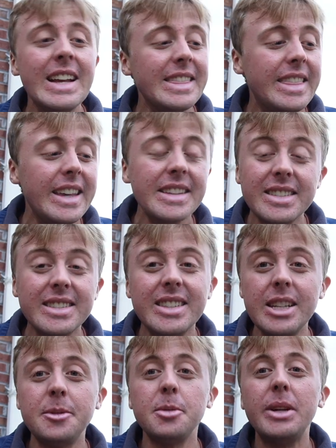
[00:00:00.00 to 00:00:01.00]
This
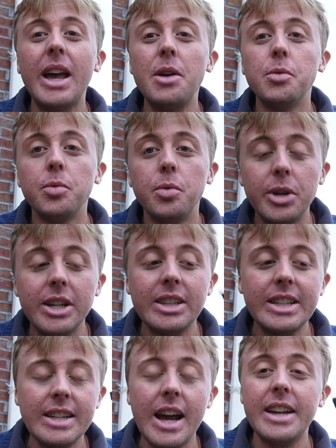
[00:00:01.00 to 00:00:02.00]
seems to be a
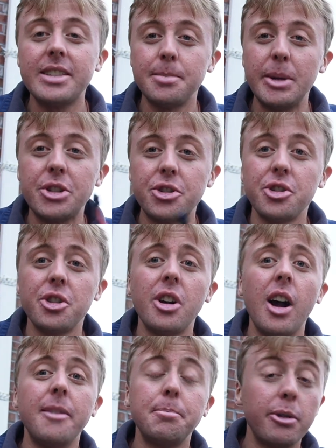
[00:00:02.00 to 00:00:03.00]
really nice mixture
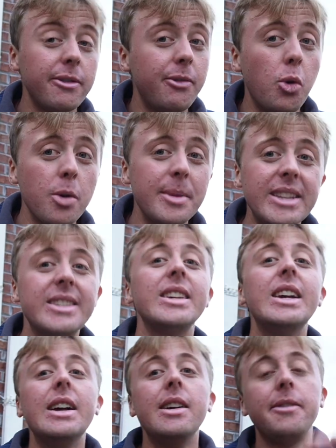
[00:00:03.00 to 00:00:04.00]
of performance,
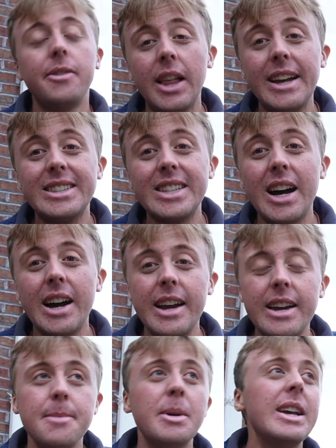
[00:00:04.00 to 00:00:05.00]
flight
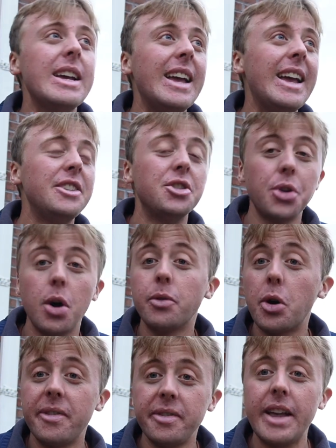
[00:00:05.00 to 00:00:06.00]
time, and just
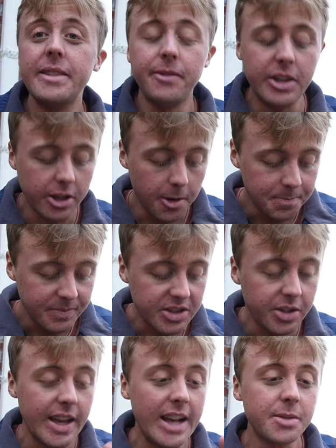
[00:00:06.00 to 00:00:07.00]
overall flight feel.
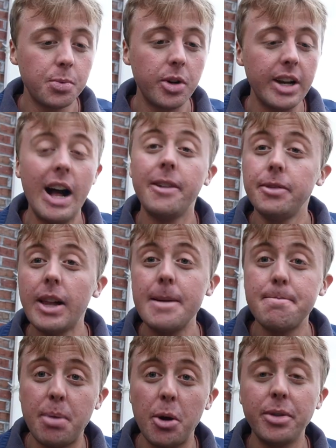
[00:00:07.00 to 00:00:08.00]
So that's what, I'll fly
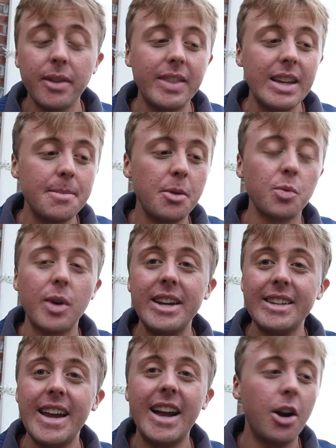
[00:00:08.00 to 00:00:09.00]
both of them right
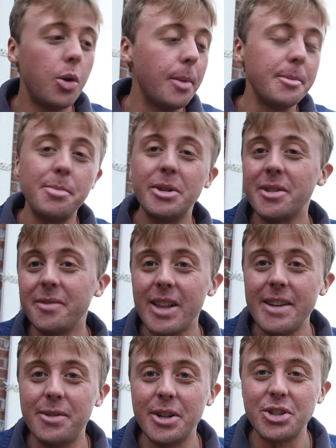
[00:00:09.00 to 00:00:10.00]
now. I'm gonna put some
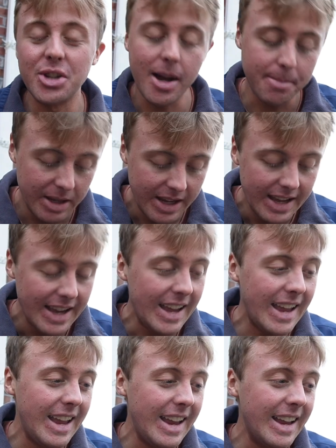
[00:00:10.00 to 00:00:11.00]
flight footage up,
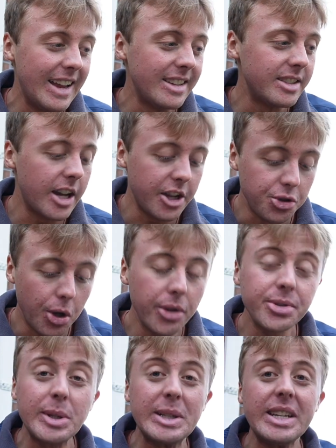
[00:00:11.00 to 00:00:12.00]
and you'll
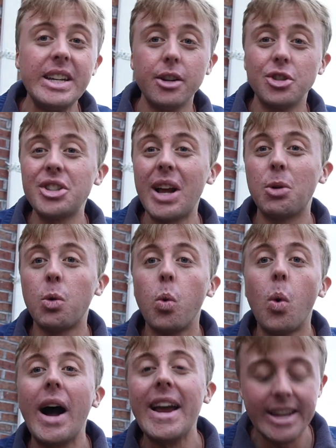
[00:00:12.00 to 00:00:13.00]
also get to hear just how
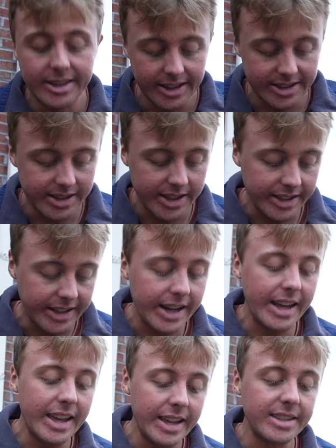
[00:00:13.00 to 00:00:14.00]
quiet this thing
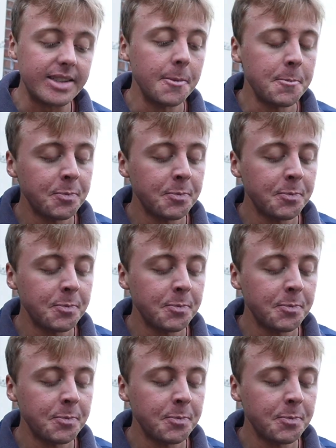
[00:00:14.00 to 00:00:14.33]
is.